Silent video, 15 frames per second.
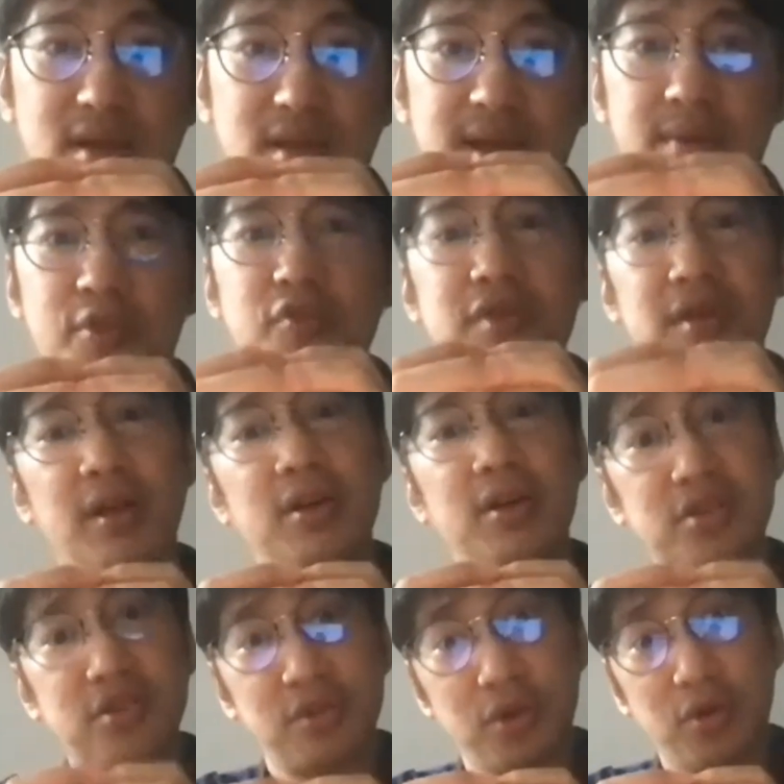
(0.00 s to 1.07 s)
that moves a lot
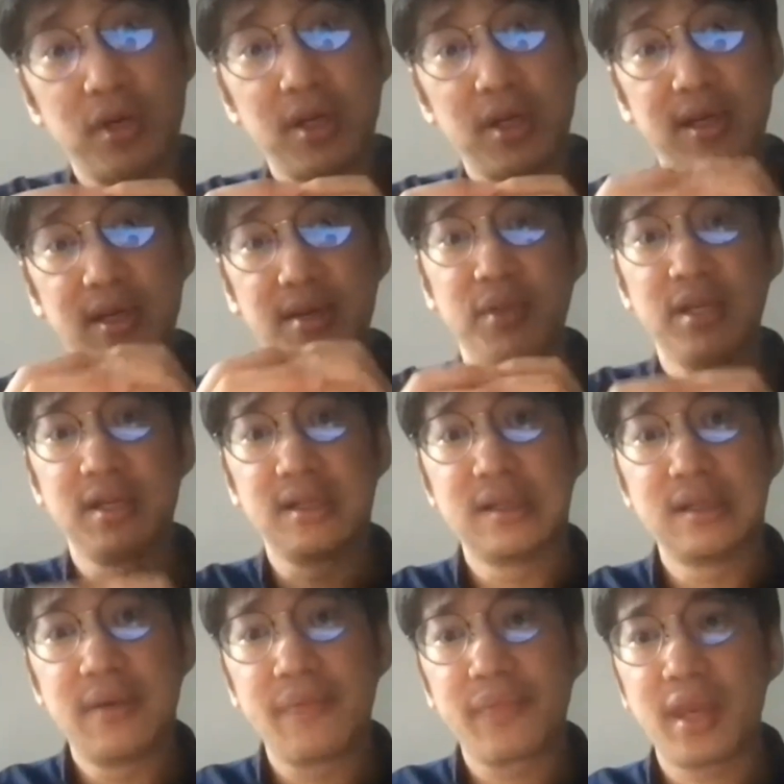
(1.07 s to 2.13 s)
slower in the middle.
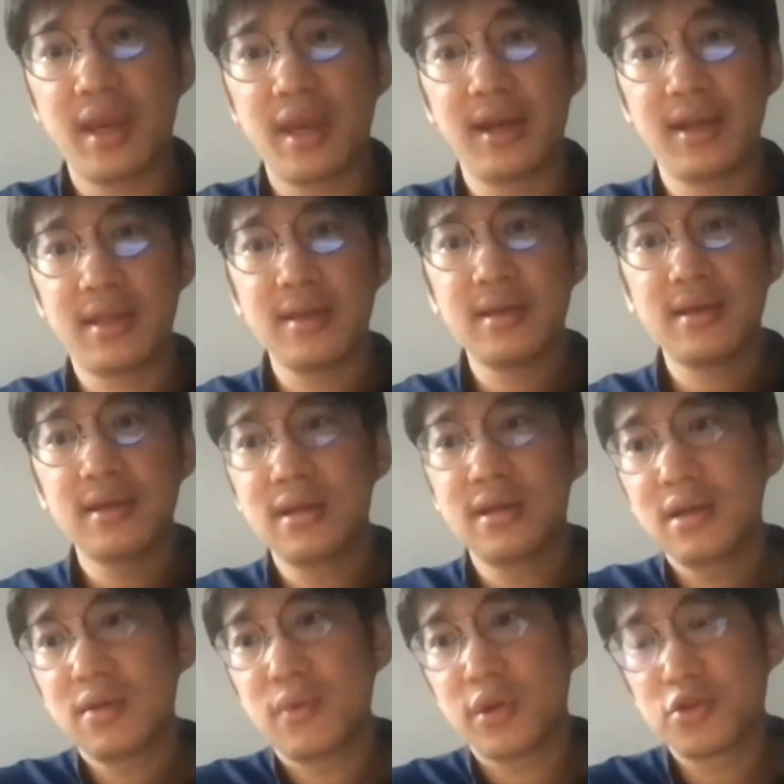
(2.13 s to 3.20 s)
And I think
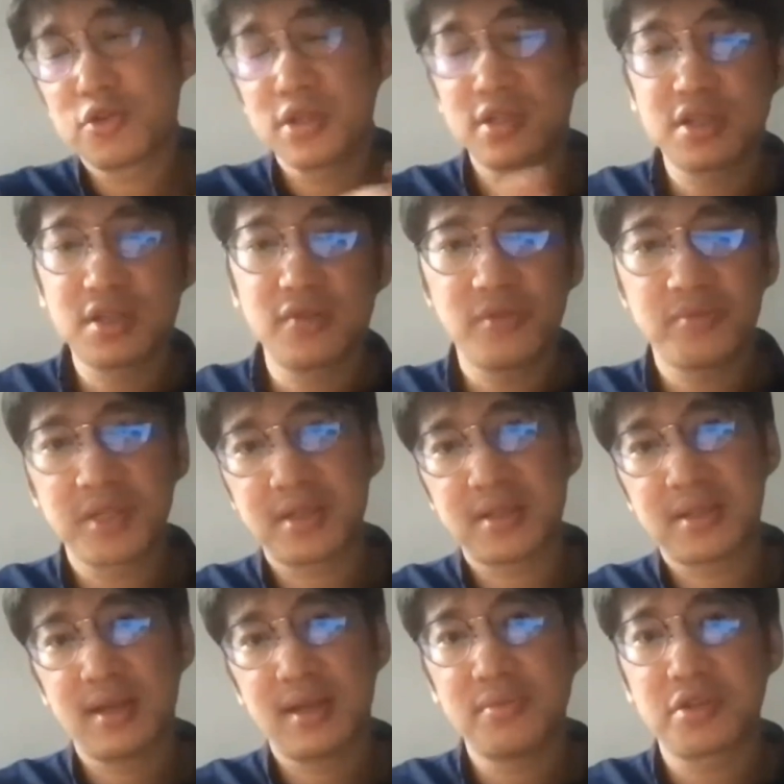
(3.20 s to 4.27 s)
when you transition from a
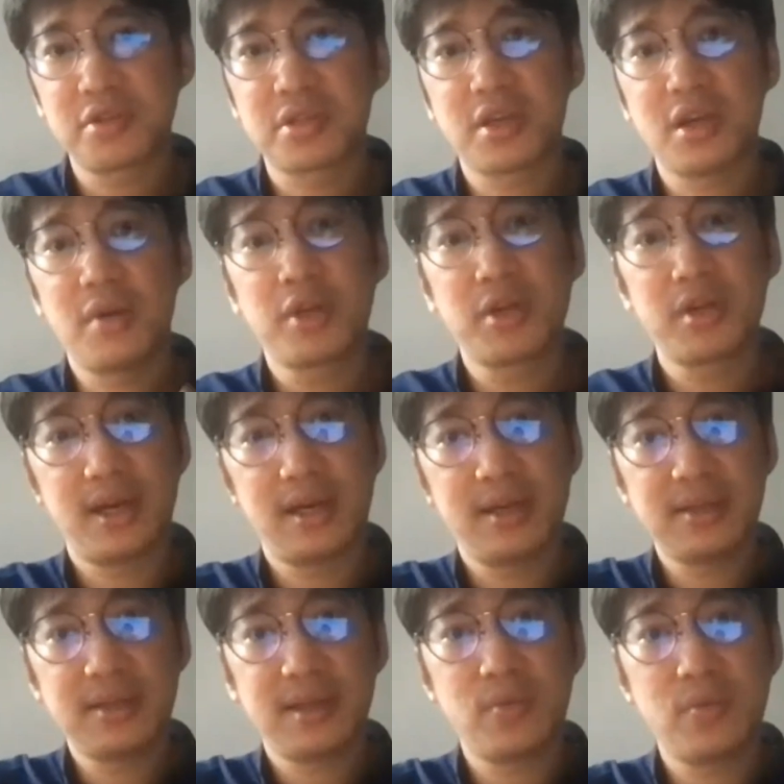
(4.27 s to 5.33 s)
startup to scale up, you got to
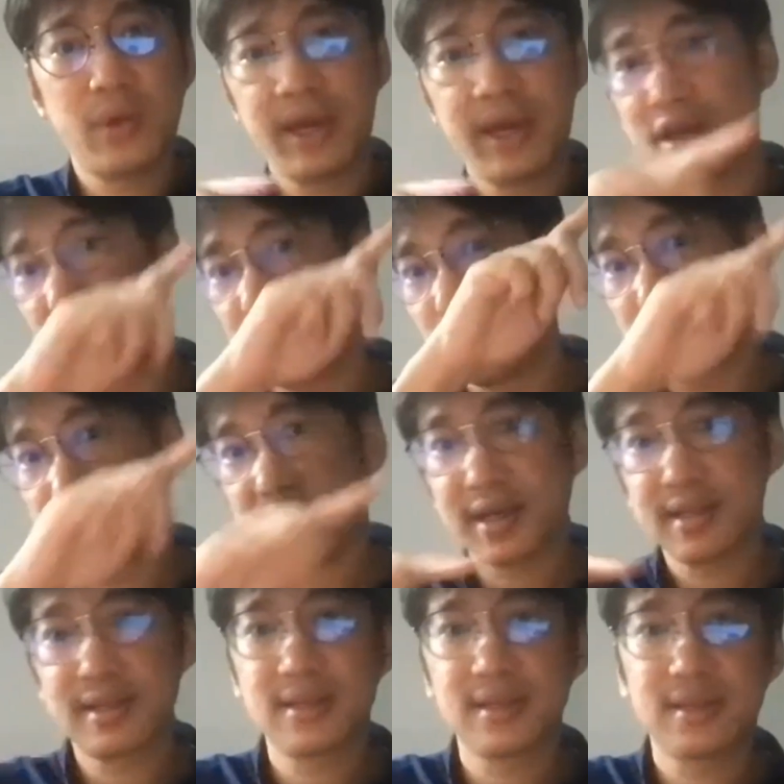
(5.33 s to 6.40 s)
understand where your
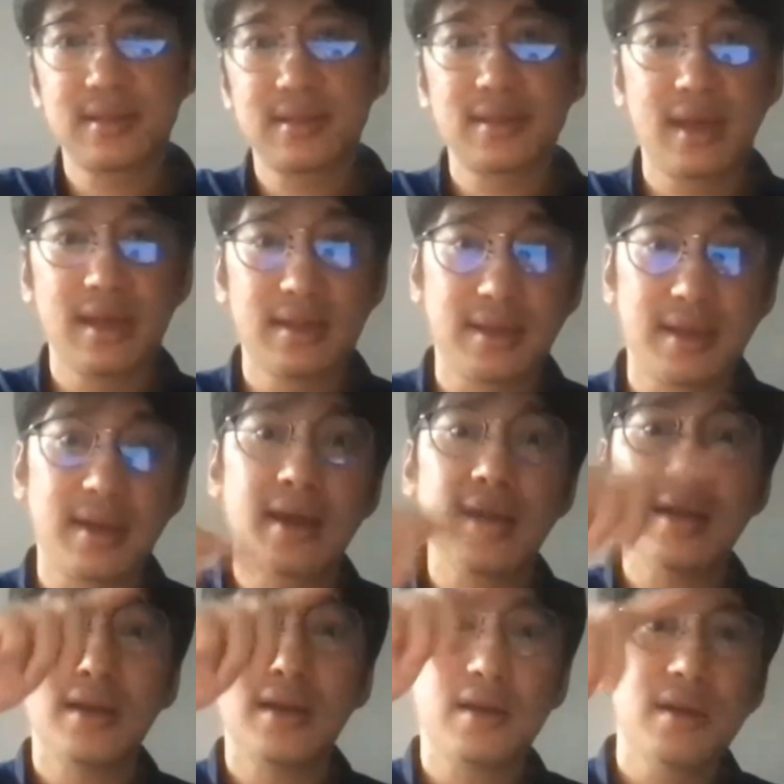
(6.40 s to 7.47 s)
product sits inside there.